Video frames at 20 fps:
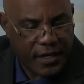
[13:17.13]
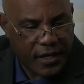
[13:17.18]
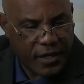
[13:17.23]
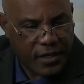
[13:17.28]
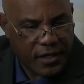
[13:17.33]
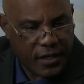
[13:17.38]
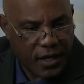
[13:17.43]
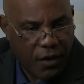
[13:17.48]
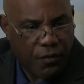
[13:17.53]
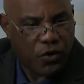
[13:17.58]

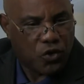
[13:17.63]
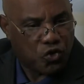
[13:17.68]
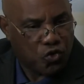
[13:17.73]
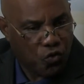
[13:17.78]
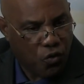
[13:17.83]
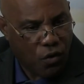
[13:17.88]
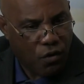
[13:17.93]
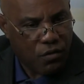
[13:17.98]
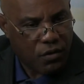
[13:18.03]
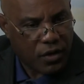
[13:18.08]
it, I was
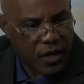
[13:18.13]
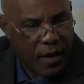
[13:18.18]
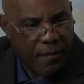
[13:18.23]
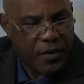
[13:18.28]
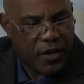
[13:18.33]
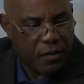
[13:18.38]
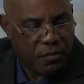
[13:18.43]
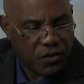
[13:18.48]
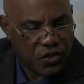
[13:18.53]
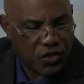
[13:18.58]
wrong, I
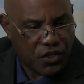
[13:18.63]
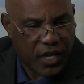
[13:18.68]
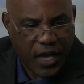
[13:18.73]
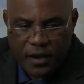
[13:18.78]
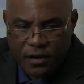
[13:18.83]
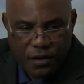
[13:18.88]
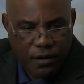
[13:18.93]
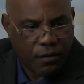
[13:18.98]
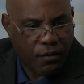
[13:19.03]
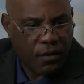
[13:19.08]
made a
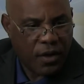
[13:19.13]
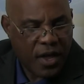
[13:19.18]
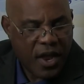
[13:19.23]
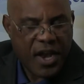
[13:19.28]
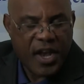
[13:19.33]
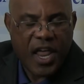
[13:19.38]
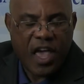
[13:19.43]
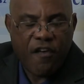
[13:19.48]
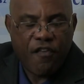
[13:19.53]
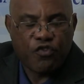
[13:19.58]
mistake. No,
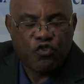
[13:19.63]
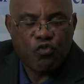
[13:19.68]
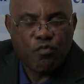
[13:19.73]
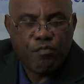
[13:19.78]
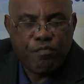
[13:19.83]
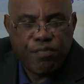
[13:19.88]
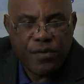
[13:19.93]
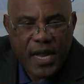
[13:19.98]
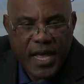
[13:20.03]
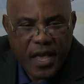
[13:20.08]
they have to
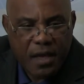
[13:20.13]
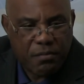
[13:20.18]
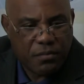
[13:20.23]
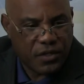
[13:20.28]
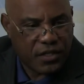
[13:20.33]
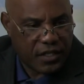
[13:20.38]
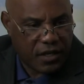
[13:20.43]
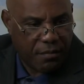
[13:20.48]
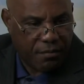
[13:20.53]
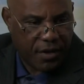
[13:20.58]
blame
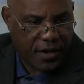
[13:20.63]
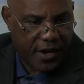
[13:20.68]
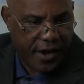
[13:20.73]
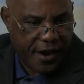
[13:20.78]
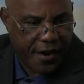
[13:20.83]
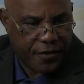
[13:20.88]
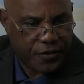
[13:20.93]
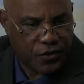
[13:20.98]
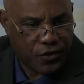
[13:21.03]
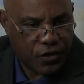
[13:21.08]

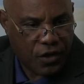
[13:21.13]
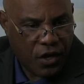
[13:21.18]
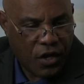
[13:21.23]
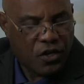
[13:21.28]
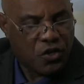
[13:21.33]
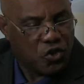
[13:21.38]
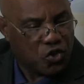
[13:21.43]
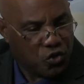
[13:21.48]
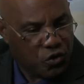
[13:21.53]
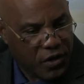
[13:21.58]
somebody else.
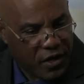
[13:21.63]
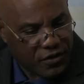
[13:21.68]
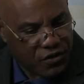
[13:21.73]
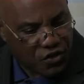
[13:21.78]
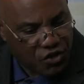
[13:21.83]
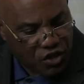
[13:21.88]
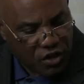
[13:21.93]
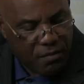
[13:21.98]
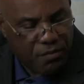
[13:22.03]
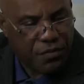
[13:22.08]
So that's
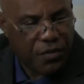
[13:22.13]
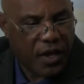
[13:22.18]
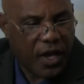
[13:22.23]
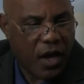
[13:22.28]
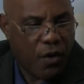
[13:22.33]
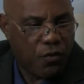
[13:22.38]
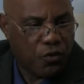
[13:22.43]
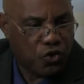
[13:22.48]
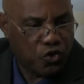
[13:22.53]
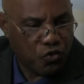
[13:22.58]
something
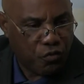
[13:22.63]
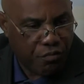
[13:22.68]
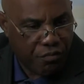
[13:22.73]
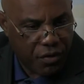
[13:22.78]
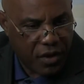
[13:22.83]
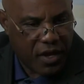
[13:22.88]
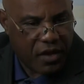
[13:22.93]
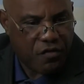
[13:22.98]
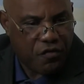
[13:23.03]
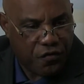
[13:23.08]
I want to
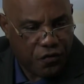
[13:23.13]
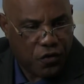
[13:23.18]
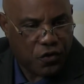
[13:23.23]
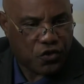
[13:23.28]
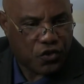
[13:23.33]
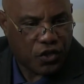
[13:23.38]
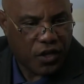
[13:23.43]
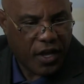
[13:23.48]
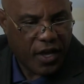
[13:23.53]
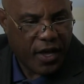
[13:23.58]
bring
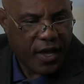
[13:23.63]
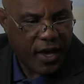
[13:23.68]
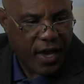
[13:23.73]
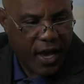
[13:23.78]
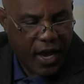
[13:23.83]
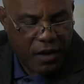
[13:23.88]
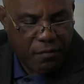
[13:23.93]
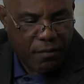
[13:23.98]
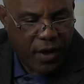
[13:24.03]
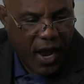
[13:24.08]
first
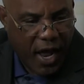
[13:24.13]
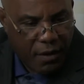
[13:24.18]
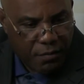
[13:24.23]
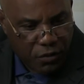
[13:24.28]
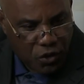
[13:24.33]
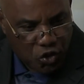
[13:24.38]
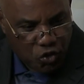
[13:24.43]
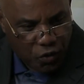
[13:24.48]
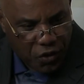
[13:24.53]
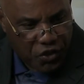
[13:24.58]
in my
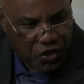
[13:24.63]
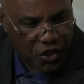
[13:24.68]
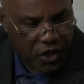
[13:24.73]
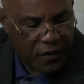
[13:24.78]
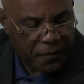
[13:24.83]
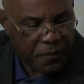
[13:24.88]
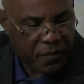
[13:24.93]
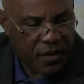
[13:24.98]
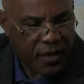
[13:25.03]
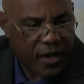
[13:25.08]

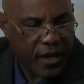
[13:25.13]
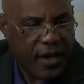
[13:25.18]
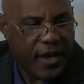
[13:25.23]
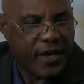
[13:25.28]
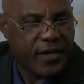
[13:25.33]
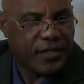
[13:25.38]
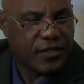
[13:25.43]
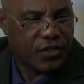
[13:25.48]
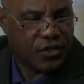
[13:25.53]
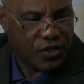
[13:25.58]
administration,
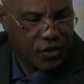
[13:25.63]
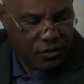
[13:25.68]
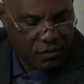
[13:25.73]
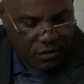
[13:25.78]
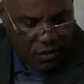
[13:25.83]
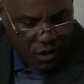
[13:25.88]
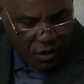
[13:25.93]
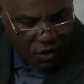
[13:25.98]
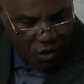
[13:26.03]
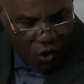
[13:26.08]
is
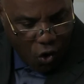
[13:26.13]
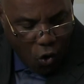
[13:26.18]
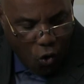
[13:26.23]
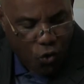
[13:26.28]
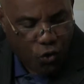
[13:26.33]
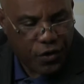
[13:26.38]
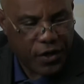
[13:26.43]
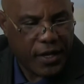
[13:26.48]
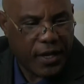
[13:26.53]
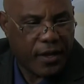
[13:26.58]

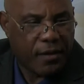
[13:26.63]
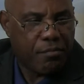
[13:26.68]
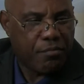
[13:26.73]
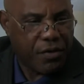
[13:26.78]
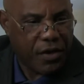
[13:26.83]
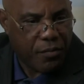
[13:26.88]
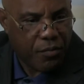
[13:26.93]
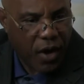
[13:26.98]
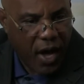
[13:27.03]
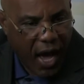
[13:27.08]
holding
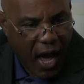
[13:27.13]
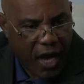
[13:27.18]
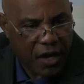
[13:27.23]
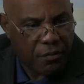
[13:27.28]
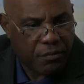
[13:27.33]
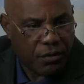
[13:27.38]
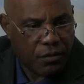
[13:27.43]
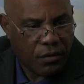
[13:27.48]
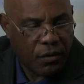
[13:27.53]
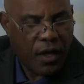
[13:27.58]
people
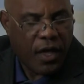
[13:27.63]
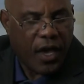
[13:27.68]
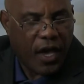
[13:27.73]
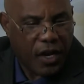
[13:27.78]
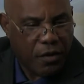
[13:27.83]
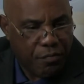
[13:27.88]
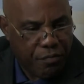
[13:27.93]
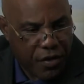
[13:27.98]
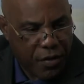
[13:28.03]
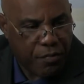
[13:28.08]
accountable
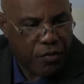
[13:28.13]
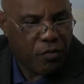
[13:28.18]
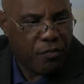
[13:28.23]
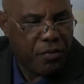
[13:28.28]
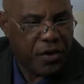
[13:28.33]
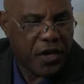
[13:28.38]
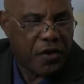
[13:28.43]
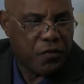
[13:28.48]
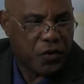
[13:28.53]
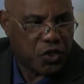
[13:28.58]
and people
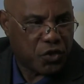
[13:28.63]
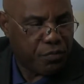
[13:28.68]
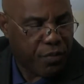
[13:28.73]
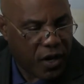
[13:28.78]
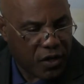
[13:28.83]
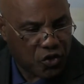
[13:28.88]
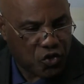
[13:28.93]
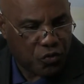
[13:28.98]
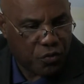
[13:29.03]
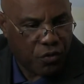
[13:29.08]
being
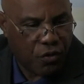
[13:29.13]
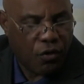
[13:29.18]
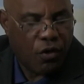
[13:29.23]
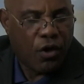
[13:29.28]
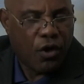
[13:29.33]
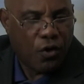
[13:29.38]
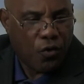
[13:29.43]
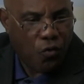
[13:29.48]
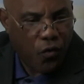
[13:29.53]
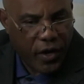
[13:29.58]
responsible
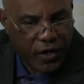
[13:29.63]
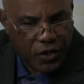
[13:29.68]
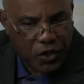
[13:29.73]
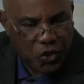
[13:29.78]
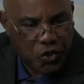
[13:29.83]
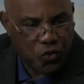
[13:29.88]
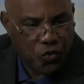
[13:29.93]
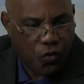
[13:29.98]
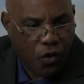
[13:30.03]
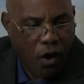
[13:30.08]
when they
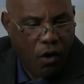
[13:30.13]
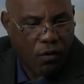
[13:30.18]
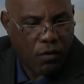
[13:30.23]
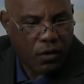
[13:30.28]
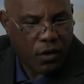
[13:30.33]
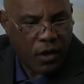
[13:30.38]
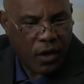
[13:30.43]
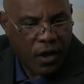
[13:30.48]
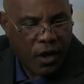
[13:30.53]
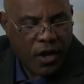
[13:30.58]
do
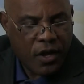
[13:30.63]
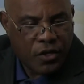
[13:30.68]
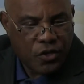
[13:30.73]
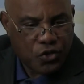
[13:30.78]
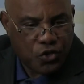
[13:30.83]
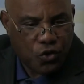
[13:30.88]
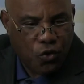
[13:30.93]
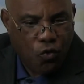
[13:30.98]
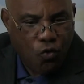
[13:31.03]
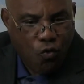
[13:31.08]
wrong.
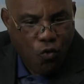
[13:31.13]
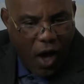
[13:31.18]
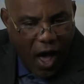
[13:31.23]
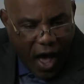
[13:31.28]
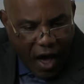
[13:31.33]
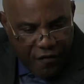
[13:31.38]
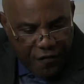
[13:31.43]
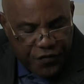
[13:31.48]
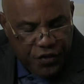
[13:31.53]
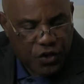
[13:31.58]
So
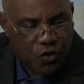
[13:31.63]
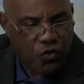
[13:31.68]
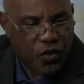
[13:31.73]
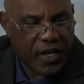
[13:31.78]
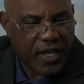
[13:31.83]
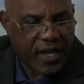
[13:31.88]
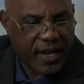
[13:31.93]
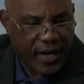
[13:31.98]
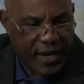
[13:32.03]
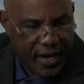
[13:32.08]
after
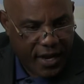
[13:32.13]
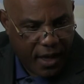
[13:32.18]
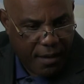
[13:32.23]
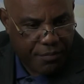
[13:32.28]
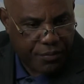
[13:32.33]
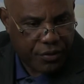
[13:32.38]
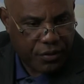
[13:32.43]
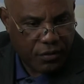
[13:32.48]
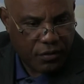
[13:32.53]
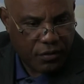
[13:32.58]
we clean
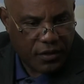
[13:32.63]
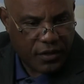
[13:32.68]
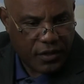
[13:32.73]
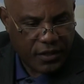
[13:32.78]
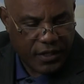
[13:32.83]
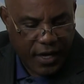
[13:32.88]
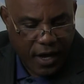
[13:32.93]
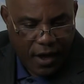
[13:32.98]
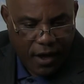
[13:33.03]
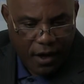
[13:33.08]
up
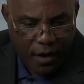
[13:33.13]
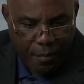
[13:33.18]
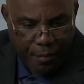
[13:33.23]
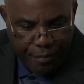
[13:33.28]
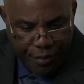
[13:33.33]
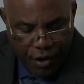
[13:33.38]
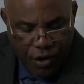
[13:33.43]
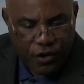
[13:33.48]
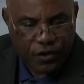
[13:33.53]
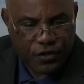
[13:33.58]
the
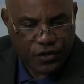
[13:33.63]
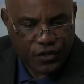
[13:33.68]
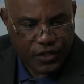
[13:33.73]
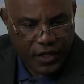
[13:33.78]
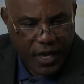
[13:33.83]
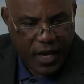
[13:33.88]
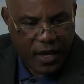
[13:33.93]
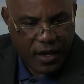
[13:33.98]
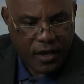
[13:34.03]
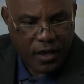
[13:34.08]
part
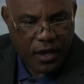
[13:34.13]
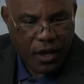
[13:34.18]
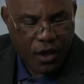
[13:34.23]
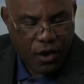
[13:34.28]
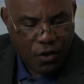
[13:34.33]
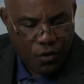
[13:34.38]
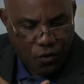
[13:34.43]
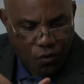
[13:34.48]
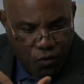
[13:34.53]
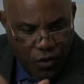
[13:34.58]
saying
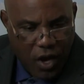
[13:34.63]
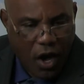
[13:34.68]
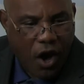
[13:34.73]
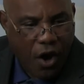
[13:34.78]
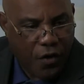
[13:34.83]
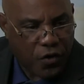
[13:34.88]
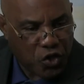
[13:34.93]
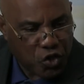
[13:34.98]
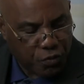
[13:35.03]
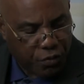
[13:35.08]
we
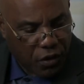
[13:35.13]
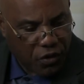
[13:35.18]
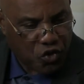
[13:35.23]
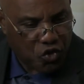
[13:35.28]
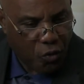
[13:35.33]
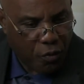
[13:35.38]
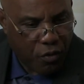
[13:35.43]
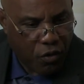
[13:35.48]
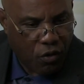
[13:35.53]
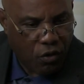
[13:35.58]
are
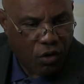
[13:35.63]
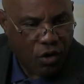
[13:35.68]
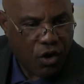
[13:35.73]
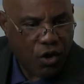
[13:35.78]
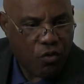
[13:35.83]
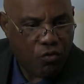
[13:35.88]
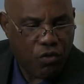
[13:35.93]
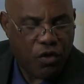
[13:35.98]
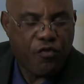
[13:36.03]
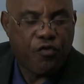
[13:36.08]
responsible
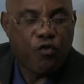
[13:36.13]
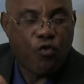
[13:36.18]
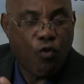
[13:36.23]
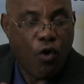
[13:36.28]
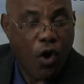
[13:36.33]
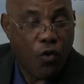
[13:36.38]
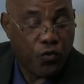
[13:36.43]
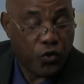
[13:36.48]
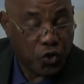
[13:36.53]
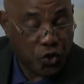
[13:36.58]
with
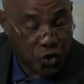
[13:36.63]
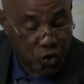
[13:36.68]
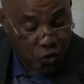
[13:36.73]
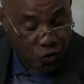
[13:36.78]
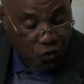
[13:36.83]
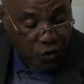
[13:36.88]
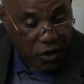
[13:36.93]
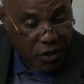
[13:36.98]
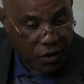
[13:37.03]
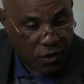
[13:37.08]
what we're
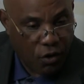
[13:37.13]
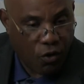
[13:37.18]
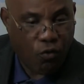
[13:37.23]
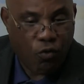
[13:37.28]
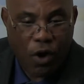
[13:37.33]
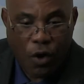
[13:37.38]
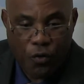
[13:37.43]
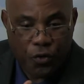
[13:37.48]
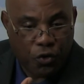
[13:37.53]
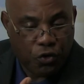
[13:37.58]
doing or
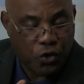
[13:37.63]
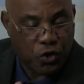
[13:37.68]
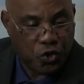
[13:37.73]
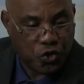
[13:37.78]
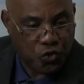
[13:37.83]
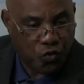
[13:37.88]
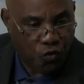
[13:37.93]
what we're going to do